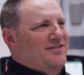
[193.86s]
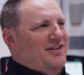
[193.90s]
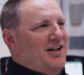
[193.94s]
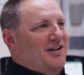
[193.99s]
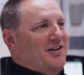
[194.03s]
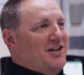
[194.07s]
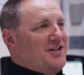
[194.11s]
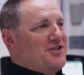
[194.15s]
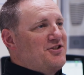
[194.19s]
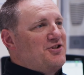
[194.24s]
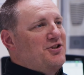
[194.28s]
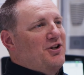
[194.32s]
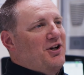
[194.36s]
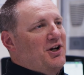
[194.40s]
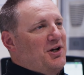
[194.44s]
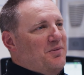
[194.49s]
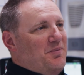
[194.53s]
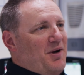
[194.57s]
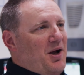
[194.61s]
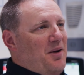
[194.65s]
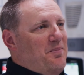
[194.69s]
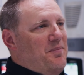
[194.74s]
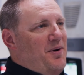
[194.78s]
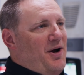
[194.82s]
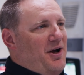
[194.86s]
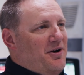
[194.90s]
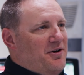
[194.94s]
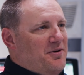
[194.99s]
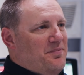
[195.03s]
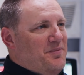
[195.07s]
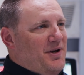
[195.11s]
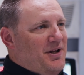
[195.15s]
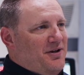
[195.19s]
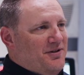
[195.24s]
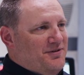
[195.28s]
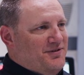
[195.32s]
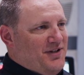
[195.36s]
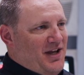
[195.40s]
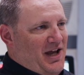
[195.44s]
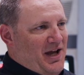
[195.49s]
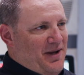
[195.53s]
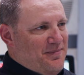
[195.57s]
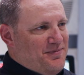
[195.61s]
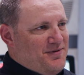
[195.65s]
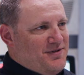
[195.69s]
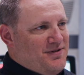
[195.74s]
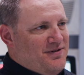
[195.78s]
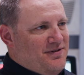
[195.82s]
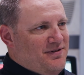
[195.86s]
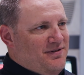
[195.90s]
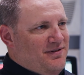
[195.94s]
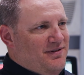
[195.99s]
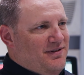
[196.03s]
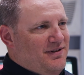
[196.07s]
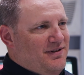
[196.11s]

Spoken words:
Now let's talk about powdered metal taps.